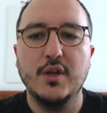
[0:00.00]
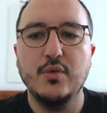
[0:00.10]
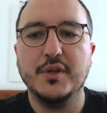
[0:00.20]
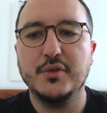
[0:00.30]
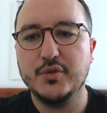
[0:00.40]

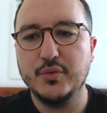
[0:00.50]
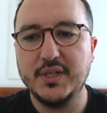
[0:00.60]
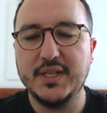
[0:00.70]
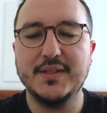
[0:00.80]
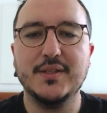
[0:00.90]
You
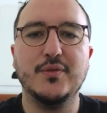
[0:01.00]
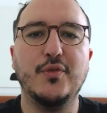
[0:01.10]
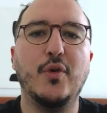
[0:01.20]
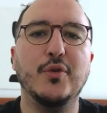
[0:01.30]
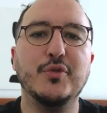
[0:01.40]
understood, it's
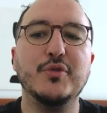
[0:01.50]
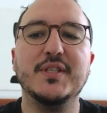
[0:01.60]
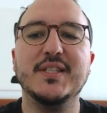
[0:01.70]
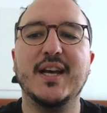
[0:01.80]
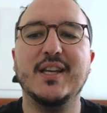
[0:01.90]
for the
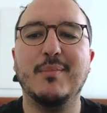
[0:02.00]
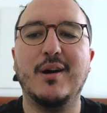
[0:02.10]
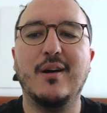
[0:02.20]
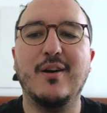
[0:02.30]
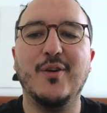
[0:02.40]

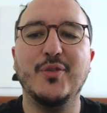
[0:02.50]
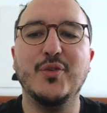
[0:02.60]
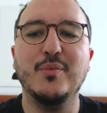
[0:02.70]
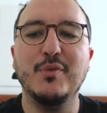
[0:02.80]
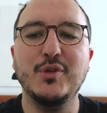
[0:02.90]
sidebar on
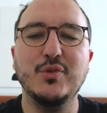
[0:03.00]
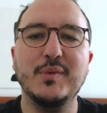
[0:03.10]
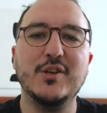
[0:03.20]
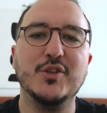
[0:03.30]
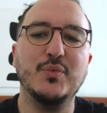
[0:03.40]
the menu
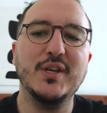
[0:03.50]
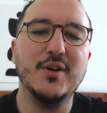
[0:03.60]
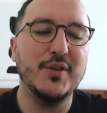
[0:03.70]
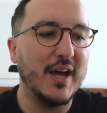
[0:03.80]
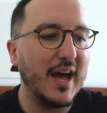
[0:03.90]
because we're
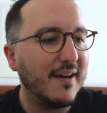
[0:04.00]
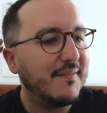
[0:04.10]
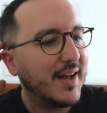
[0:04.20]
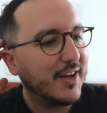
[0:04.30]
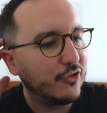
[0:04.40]
gonna
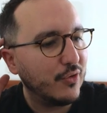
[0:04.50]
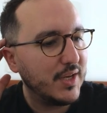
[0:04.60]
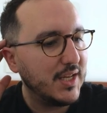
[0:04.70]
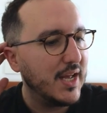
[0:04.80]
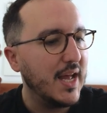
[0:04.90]
have actually